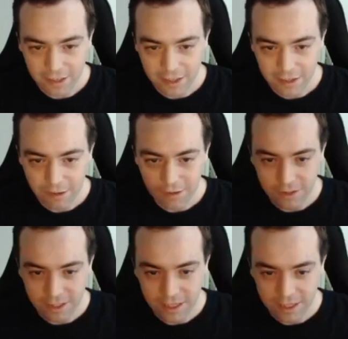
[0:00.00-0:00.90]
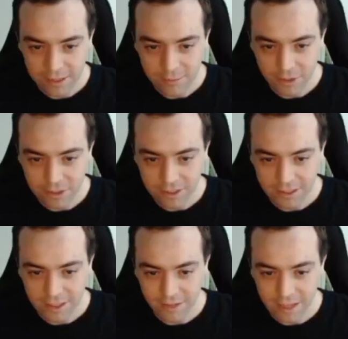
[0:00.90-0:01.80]
in Touhou 6, but she
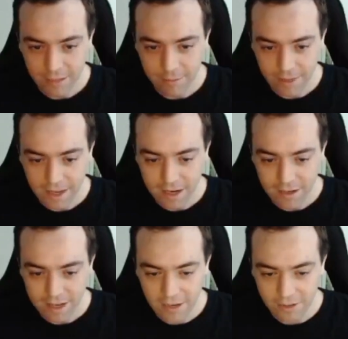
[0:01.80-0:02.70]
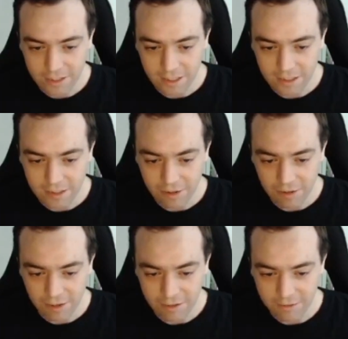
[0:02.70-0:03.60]
doesn't have a name in there. Daiose is sort
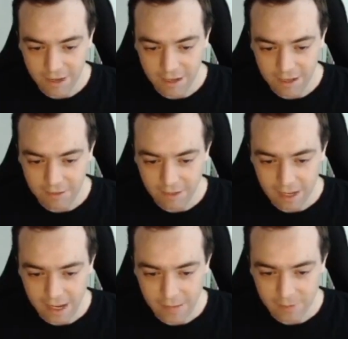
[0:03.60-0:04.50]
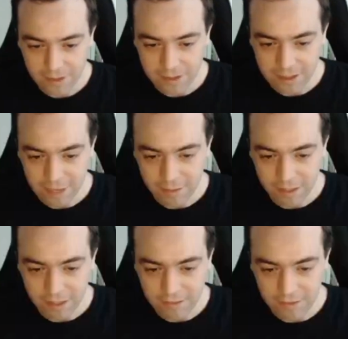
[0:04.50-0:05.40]
of like a fan-given name. It's just
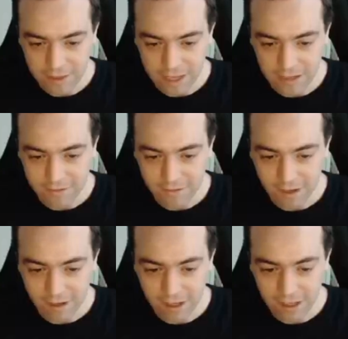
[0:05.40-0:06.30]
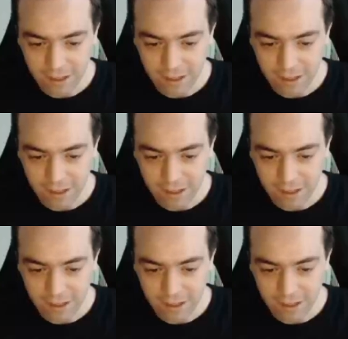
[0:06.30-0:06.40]
Japanese for giant fairy.